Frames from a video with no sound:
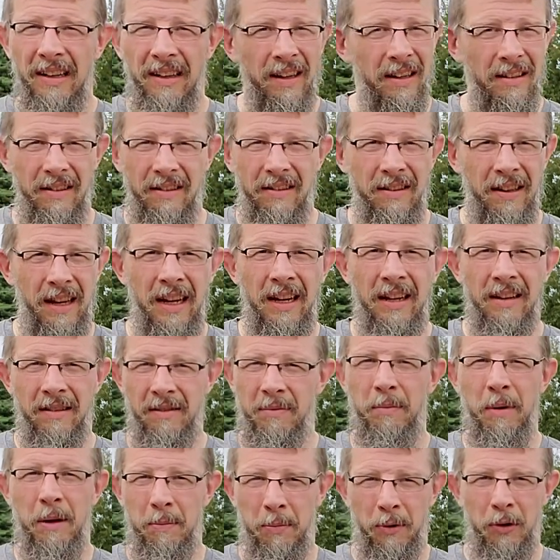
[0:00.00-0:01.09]
Not saying
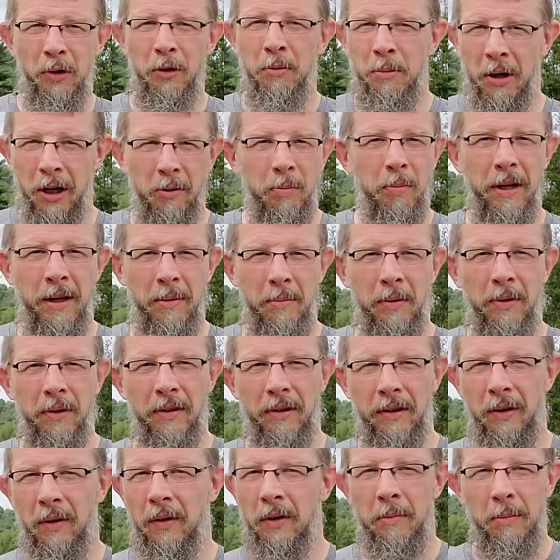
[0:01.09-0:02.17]
people who mug people are
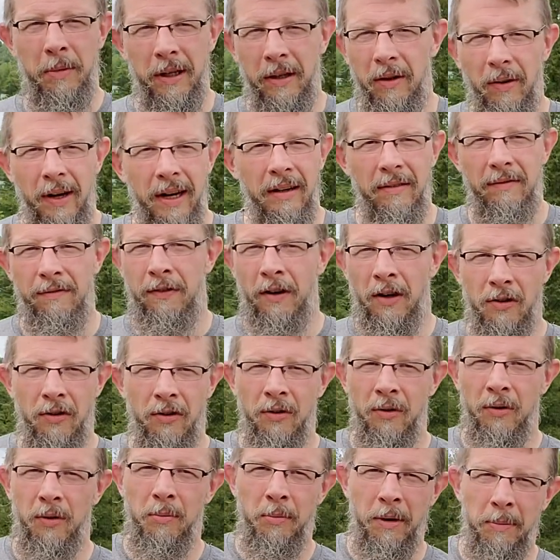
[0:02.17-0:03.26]
going to be great
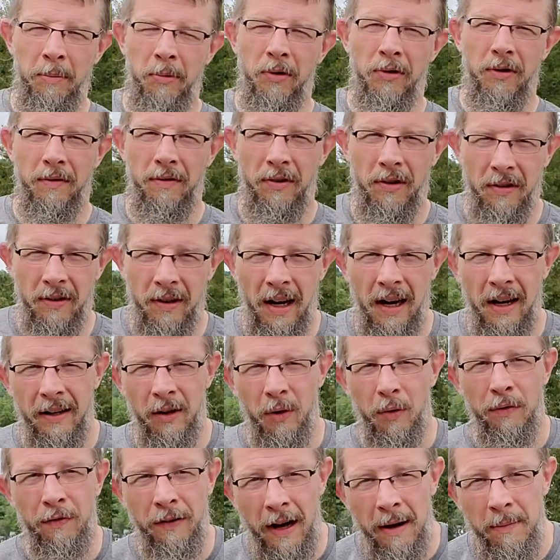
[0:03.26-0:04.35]
functional members of society or
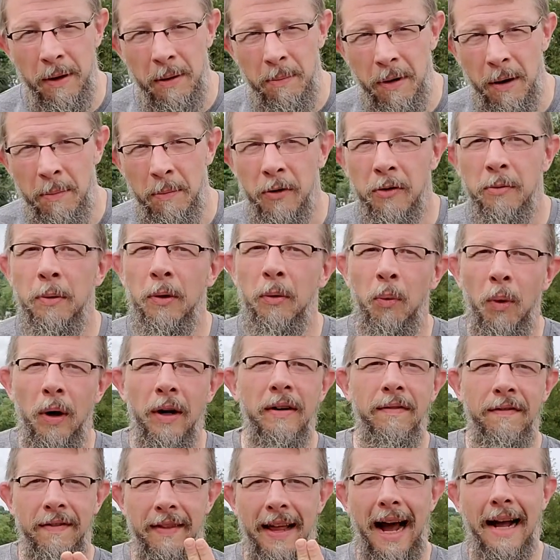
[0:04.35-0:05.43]
family members, but what
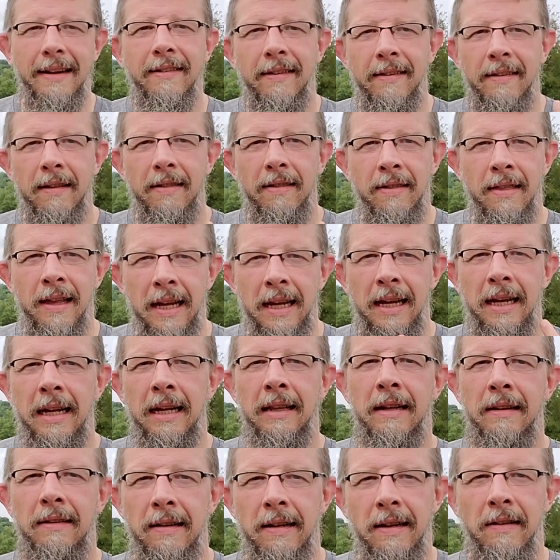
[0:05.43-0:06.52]
if that's the thing
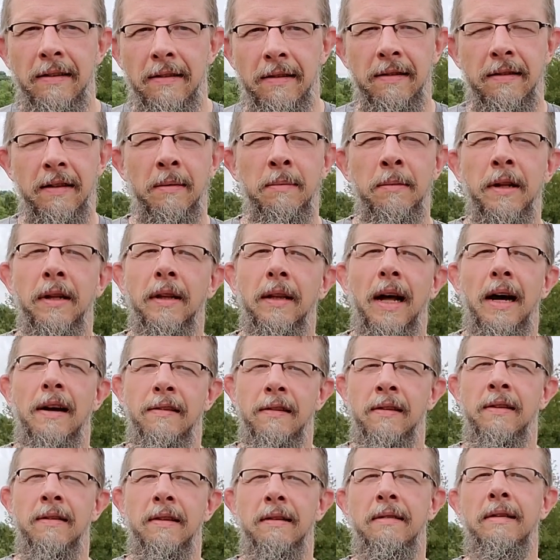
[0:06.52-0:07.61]
that teaches them the
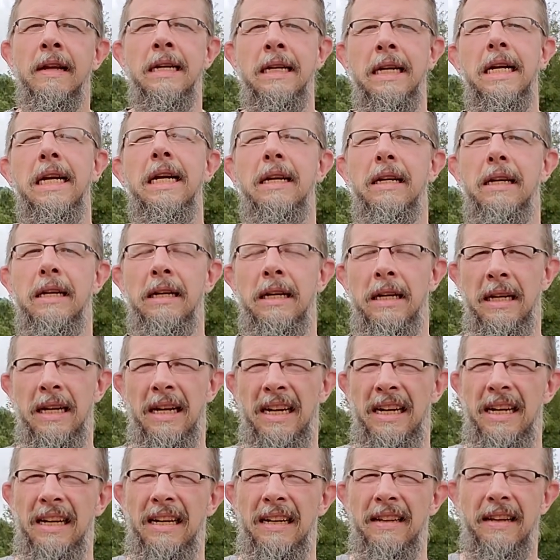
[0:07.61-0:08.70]
lesson that they needed,
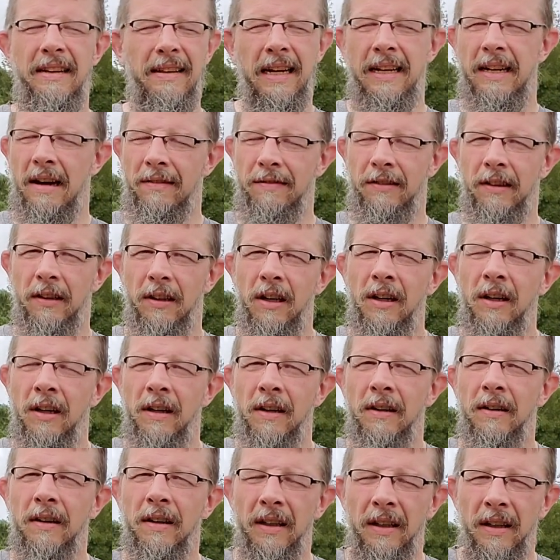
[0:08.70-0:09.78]
that they never learned,